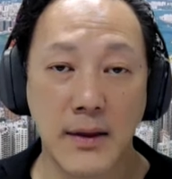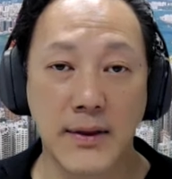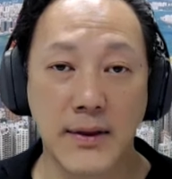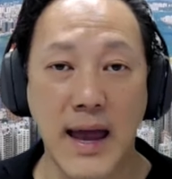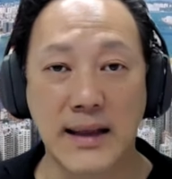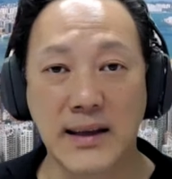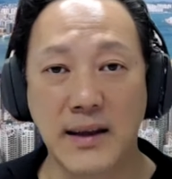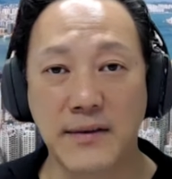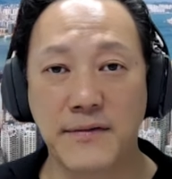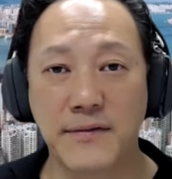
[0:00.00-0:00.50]

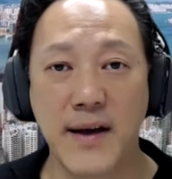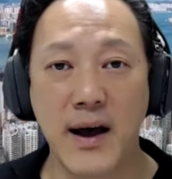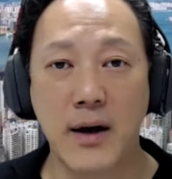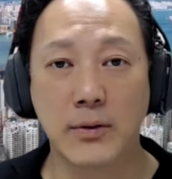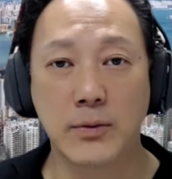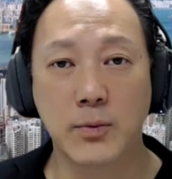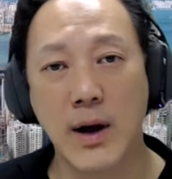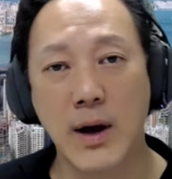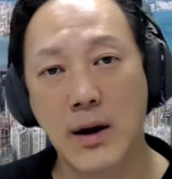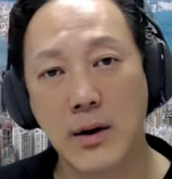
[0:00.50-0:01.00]
that they
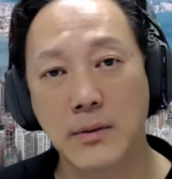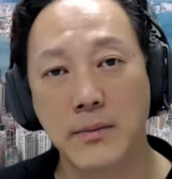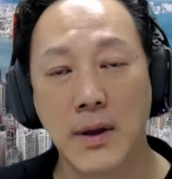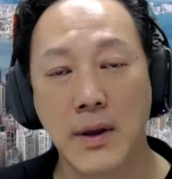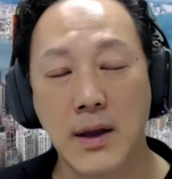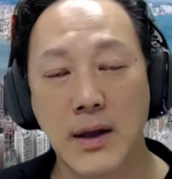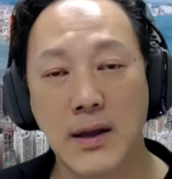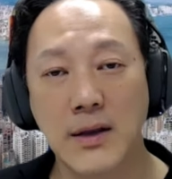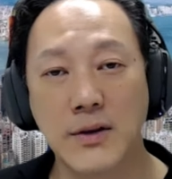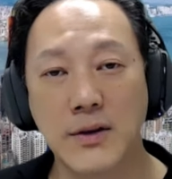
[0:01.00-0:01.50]
felt, well,
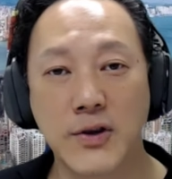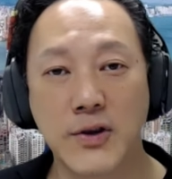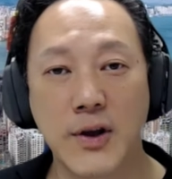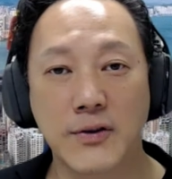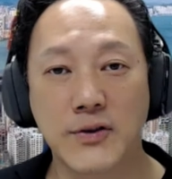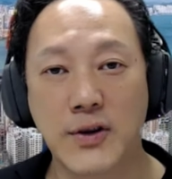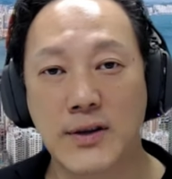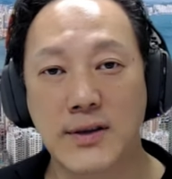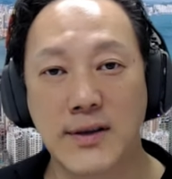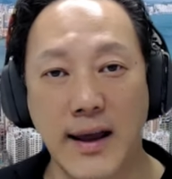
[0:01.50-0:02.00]
instead
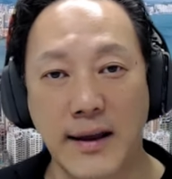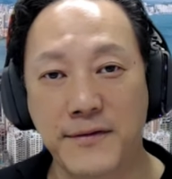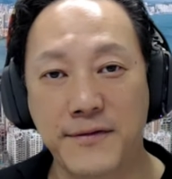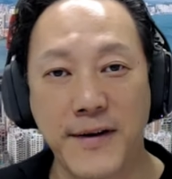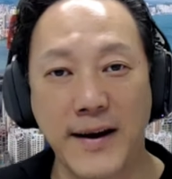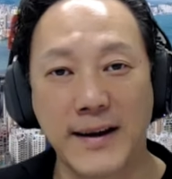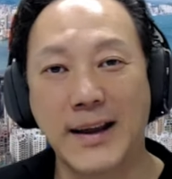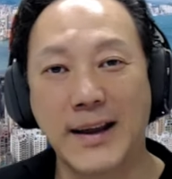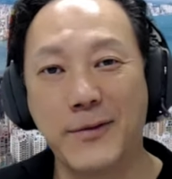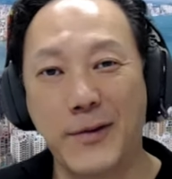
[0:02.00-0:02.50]
of just like
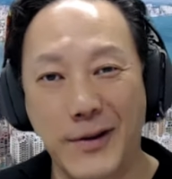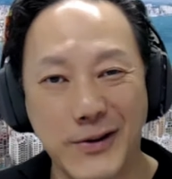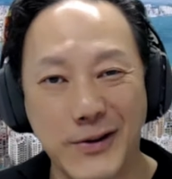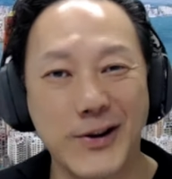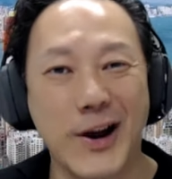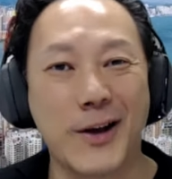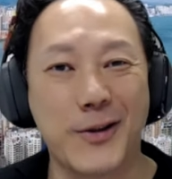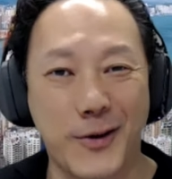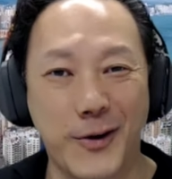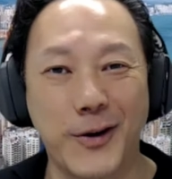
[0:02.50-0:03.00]
fighting with each
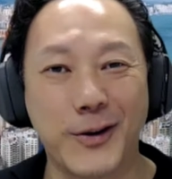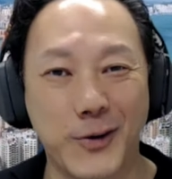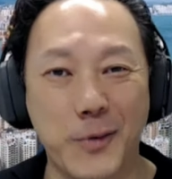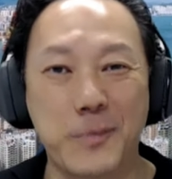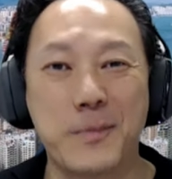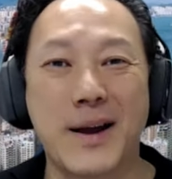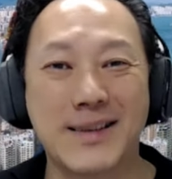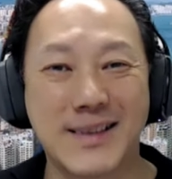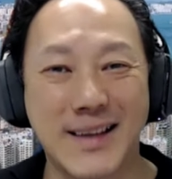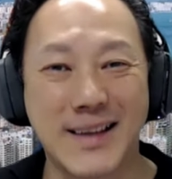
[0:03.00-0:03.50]
other
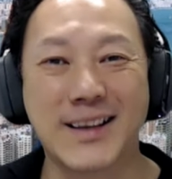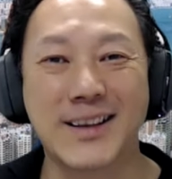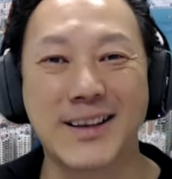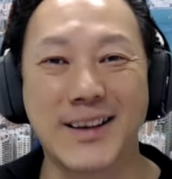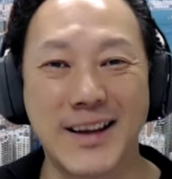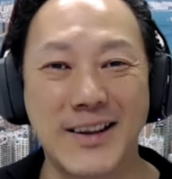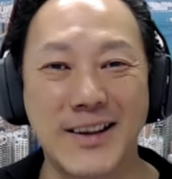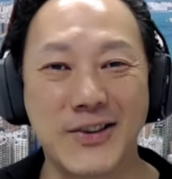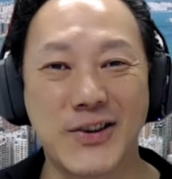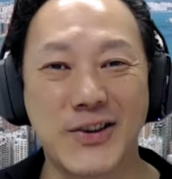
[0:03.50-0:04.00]

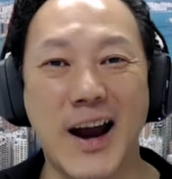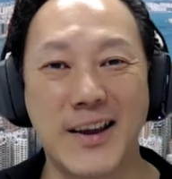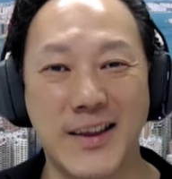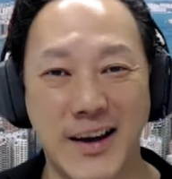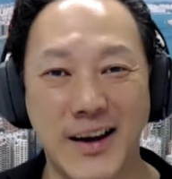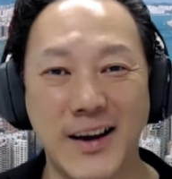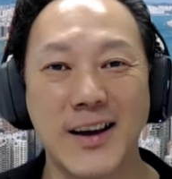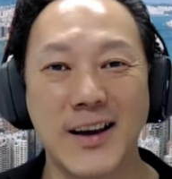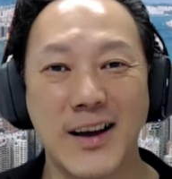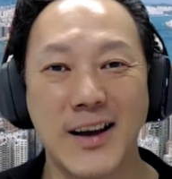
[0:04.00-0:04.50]
domestically in
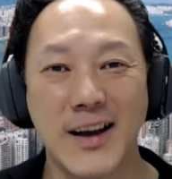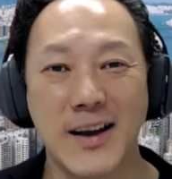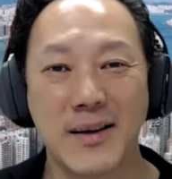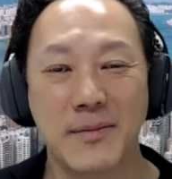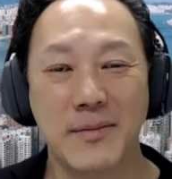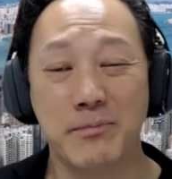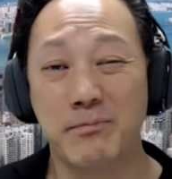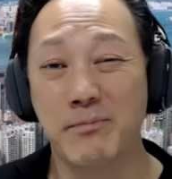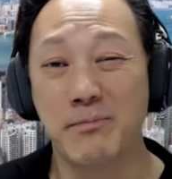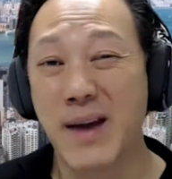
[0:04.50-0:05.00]
China,
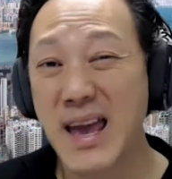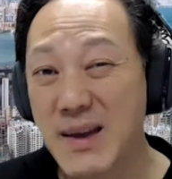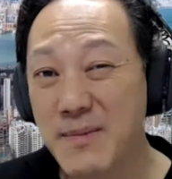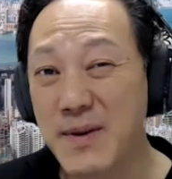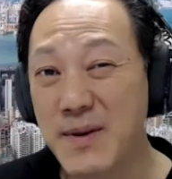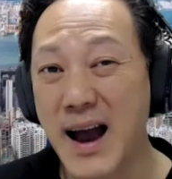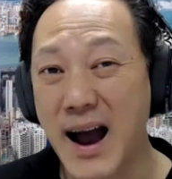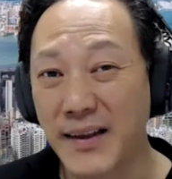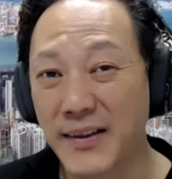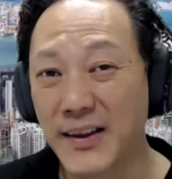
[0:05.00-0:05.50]

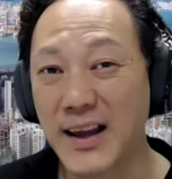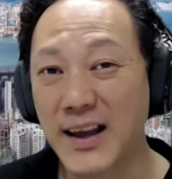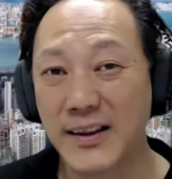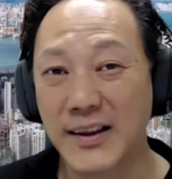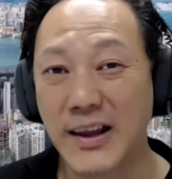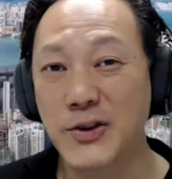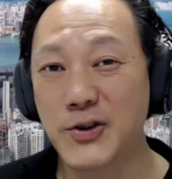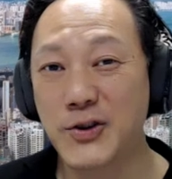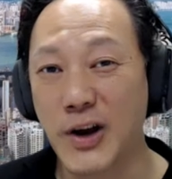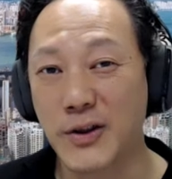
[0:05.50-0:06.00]
maybe
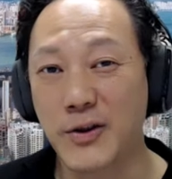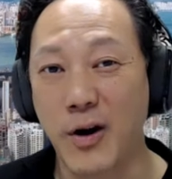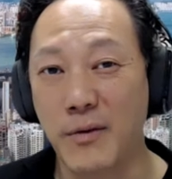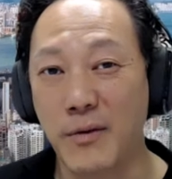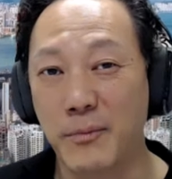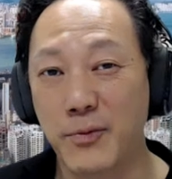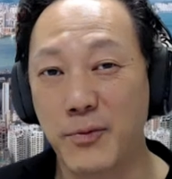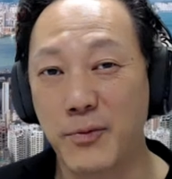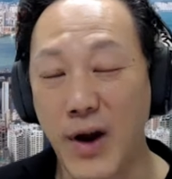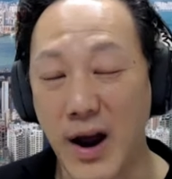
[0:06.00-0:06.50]
undercutting each other
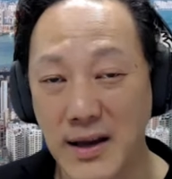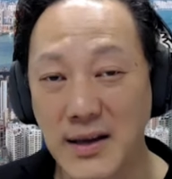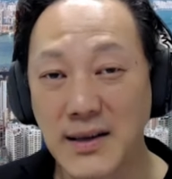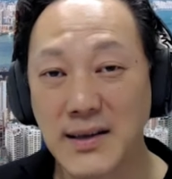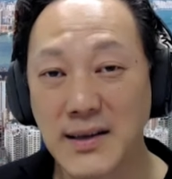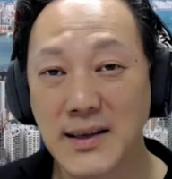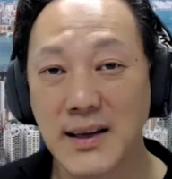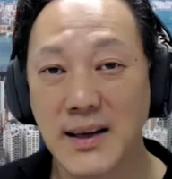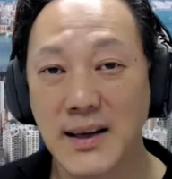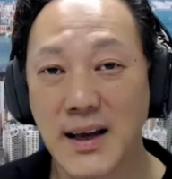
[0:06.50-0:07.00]
on
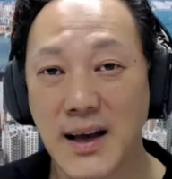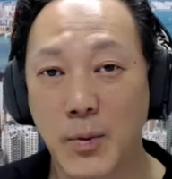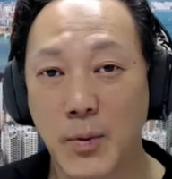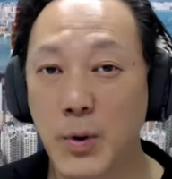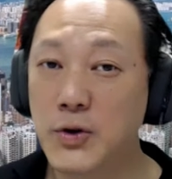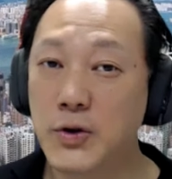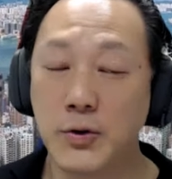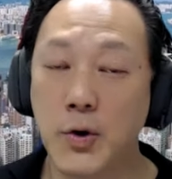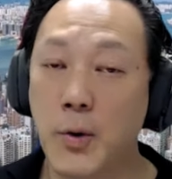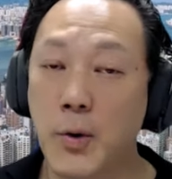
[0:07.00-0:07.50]
price,
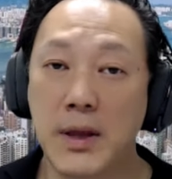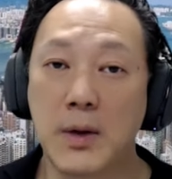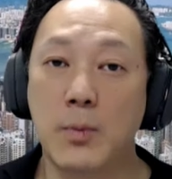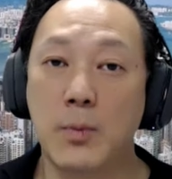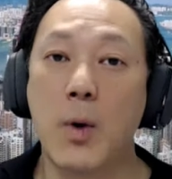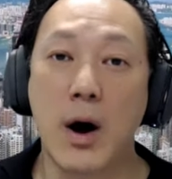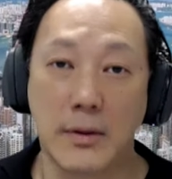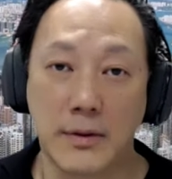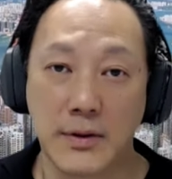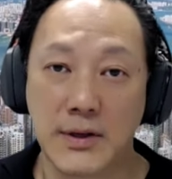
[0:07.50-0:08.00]
which nobody
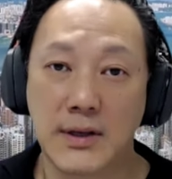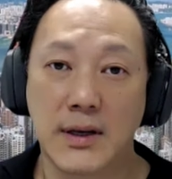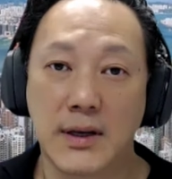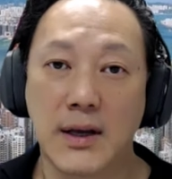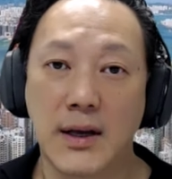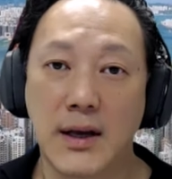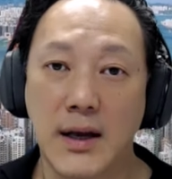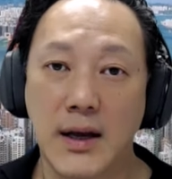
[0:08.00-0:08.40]
wants.